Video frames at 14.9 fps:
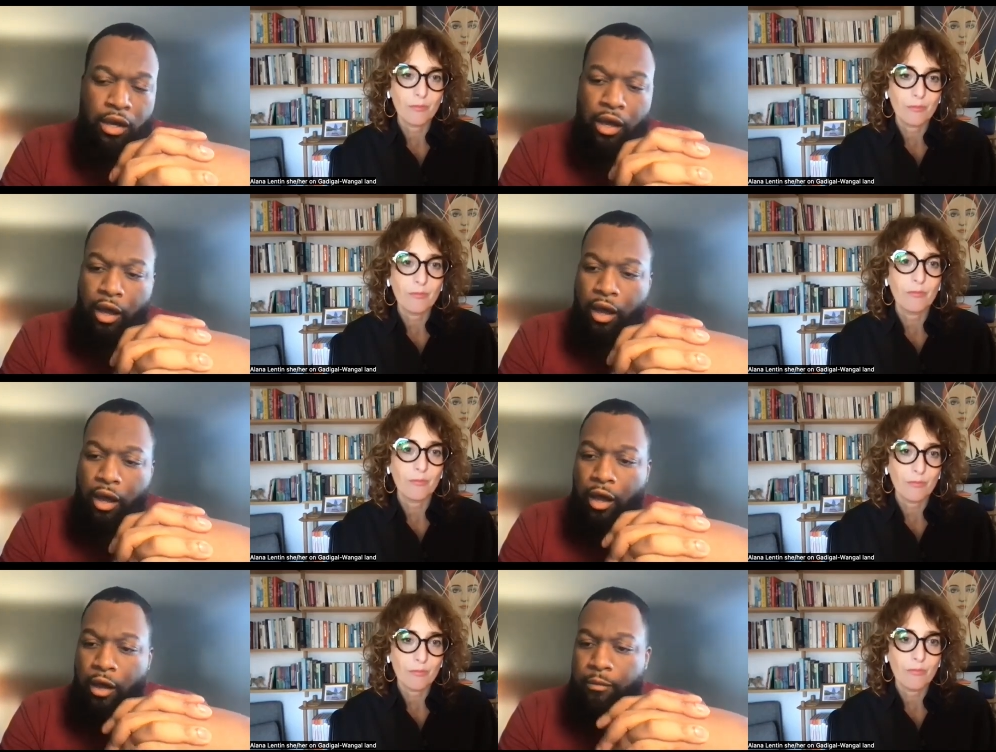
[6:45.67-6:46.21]

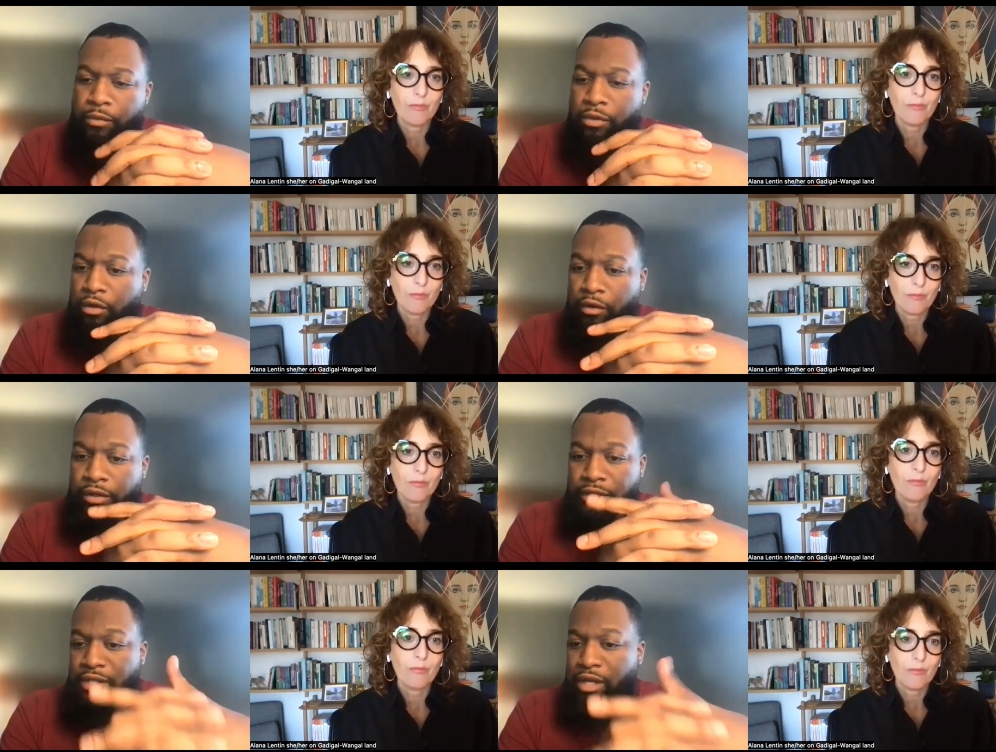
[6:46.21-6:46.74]
Speaker 1: Um, you
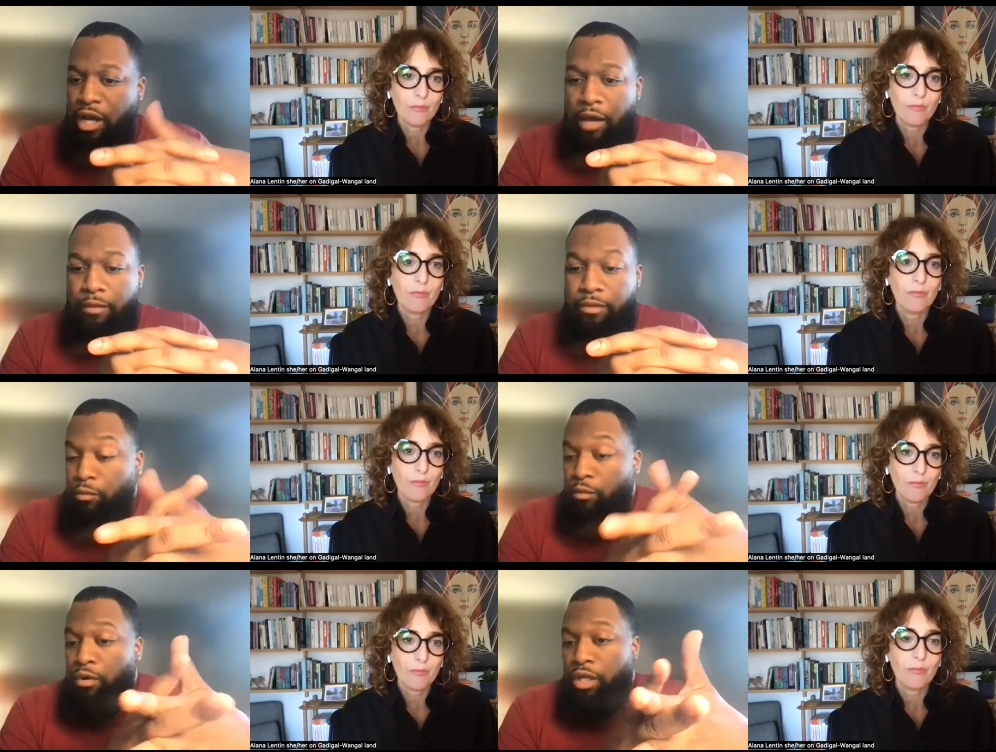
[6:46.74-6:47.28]
know, at the time
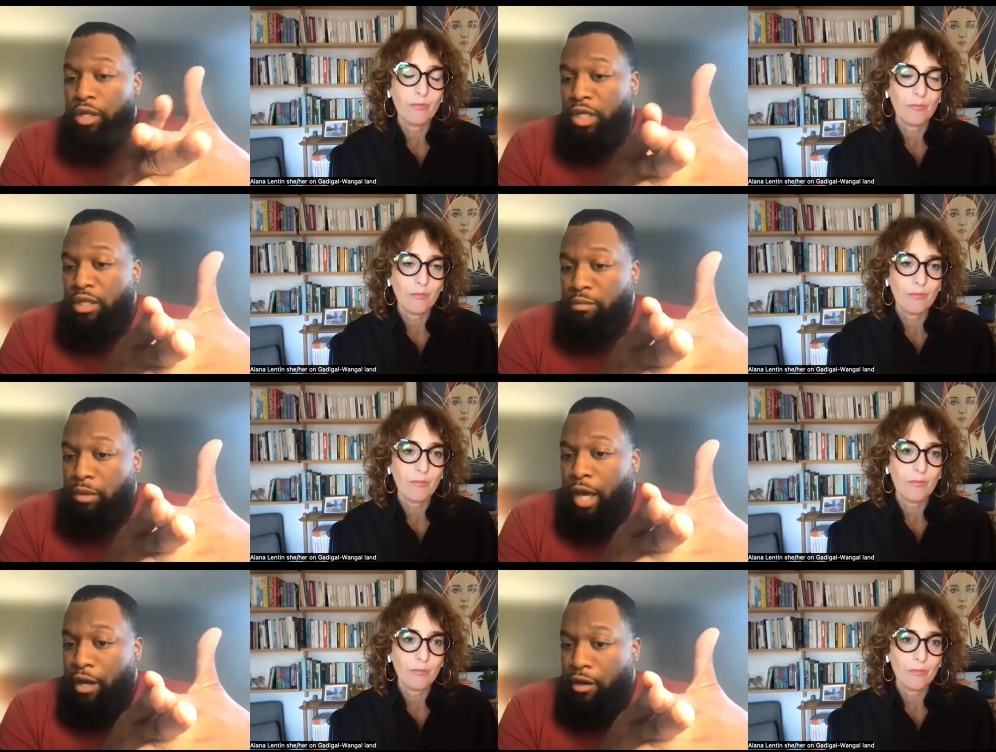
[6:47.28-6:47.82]
there weren't any
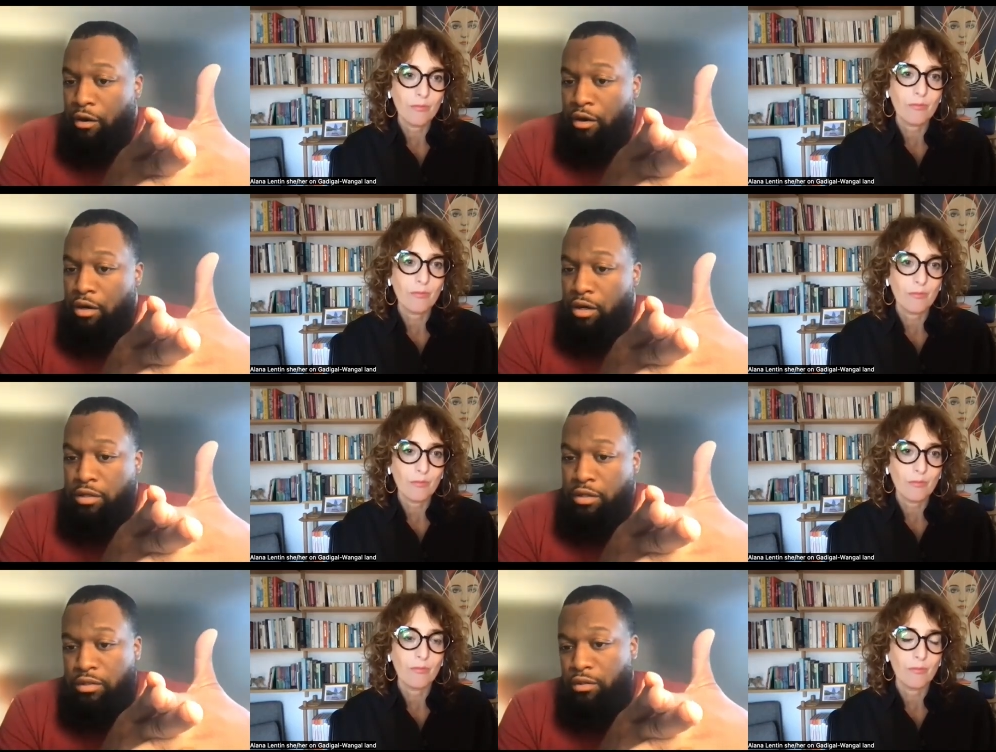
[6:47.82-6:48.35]
black
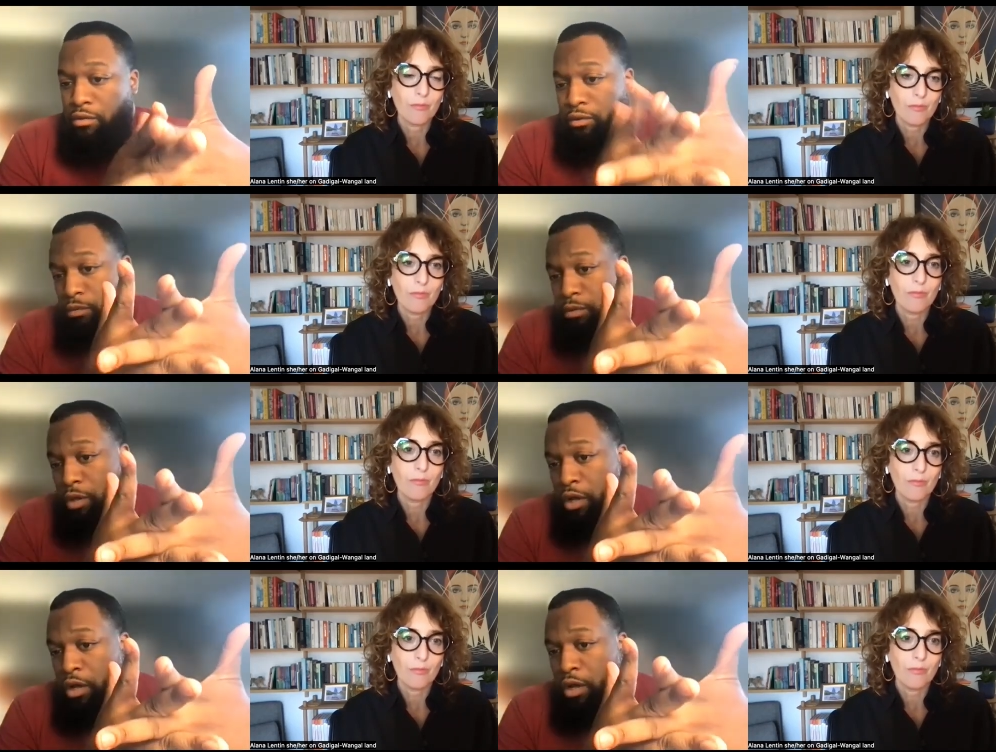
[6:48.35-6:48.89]
guards,
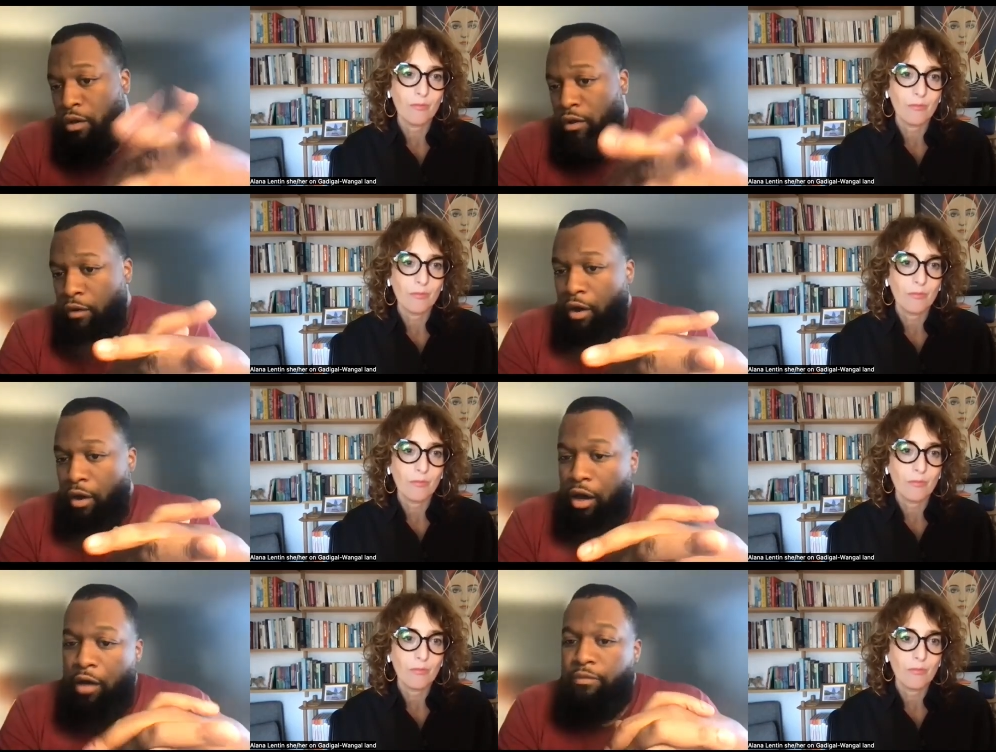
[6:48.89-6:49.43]
so mm
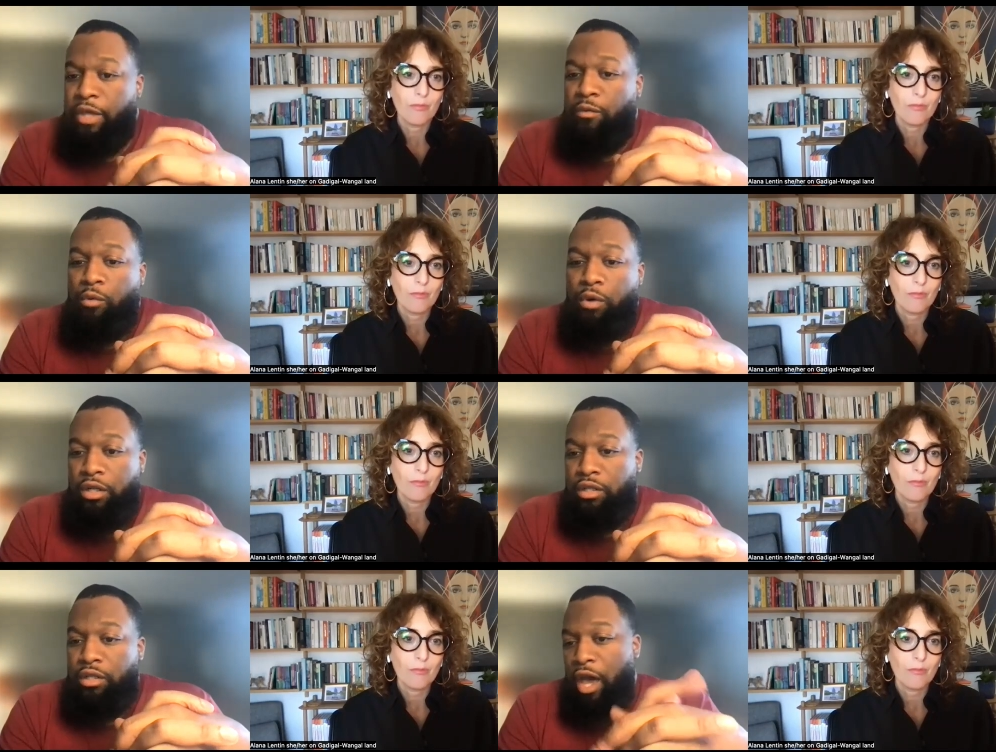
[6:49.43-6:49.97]
uh, they
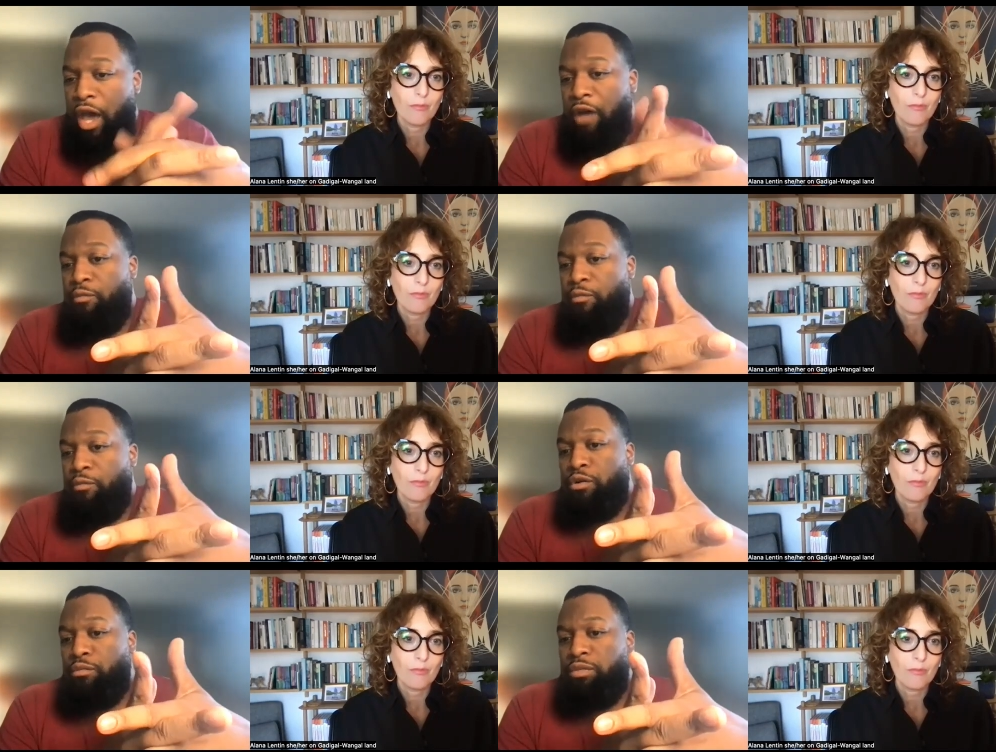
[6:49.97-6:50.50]
wanted to have
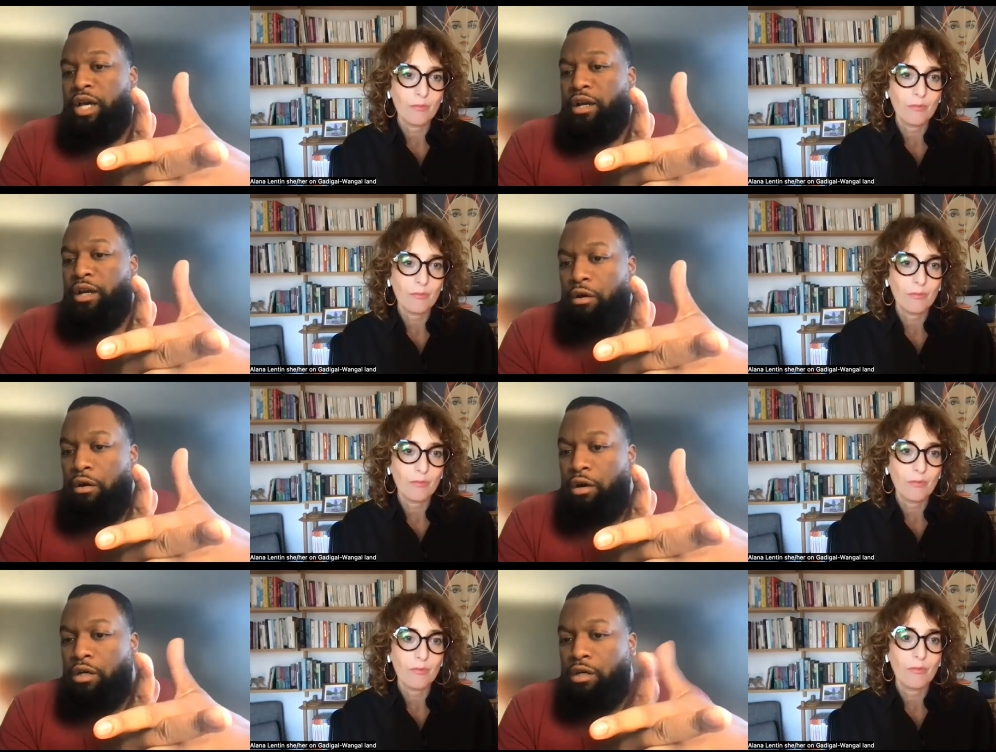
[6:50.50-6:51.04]
more black
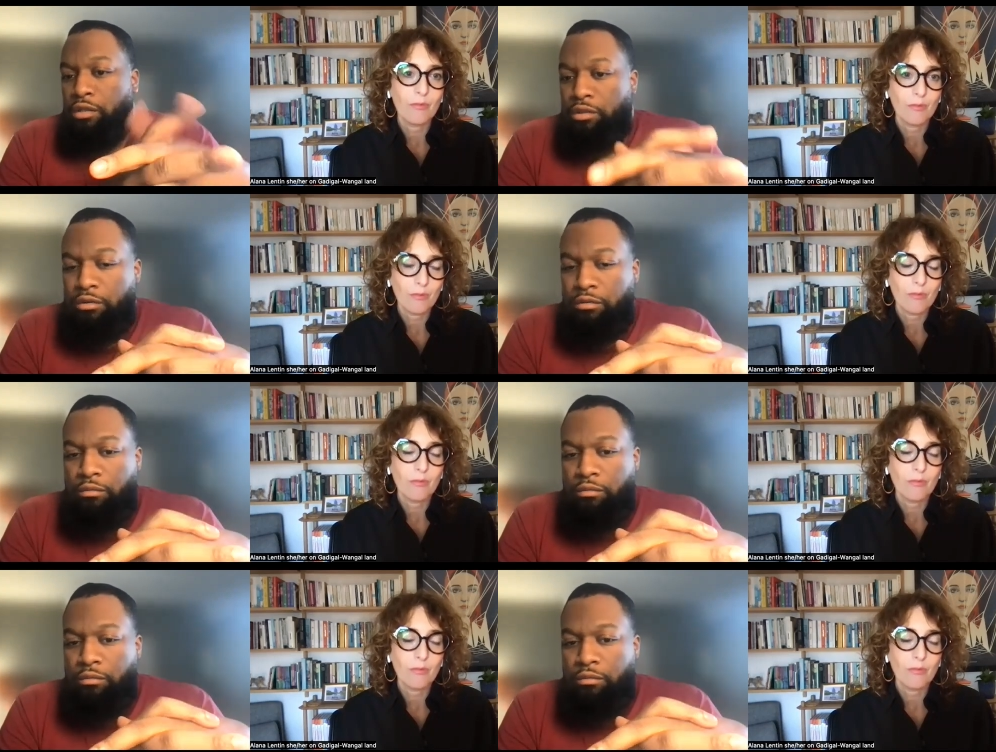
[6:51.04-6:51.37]
guards.